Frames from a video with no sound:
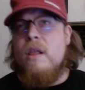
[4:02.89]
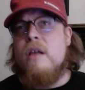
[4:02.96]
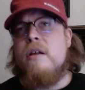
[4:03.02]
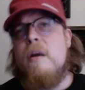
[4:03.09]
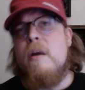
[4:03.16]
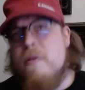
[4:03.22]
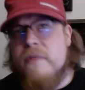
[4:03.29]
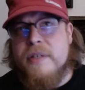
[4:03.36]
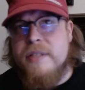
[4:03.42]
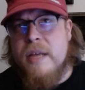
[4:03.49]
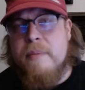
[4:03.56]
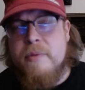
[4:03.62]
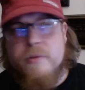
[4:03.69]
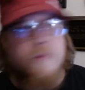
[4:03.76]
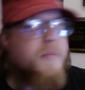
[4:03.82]
A couple of
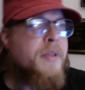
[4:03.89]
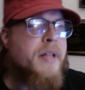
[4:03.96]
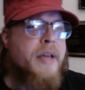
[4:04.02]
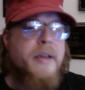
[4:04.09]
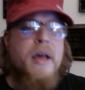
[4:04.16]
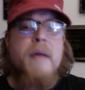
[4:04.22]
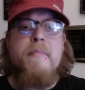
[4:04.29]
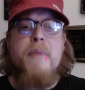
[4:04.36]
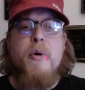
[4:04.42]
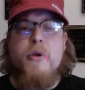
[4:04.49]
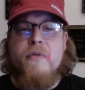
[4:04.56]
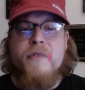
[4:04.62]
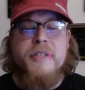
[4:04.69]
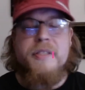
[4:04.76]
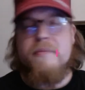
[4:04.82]
examples would be like
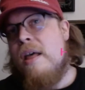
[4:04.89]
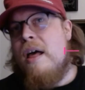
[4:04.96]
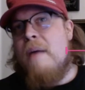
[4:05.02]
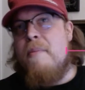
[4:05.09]
emotivism.